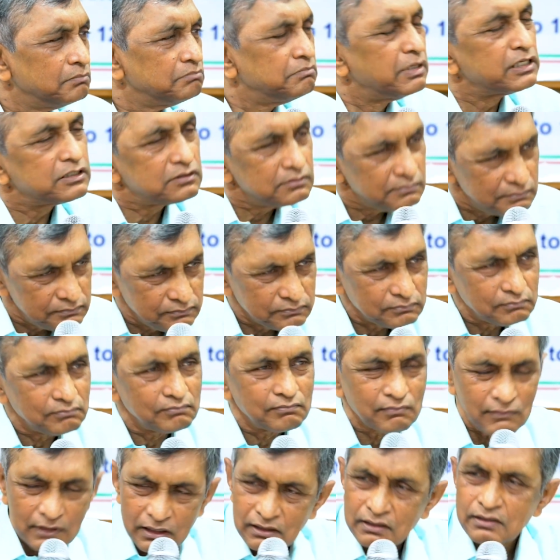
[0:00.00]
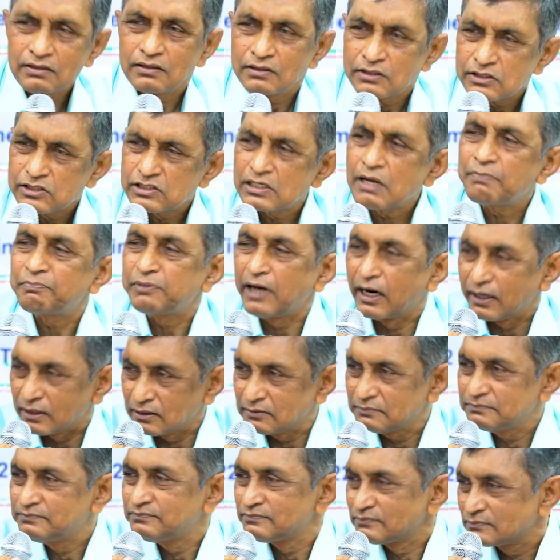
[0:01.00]
But step
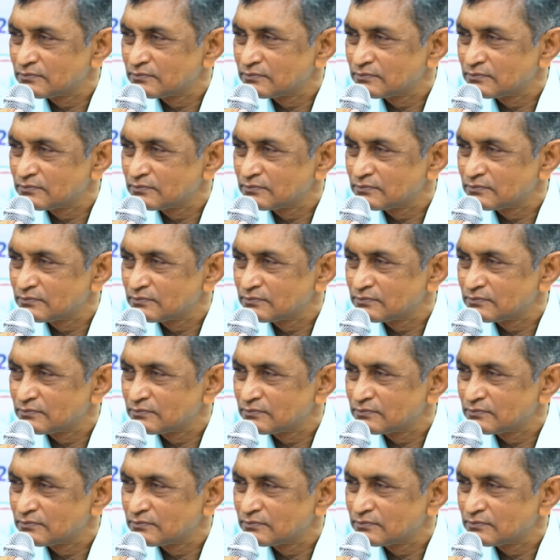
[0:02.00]
ladder.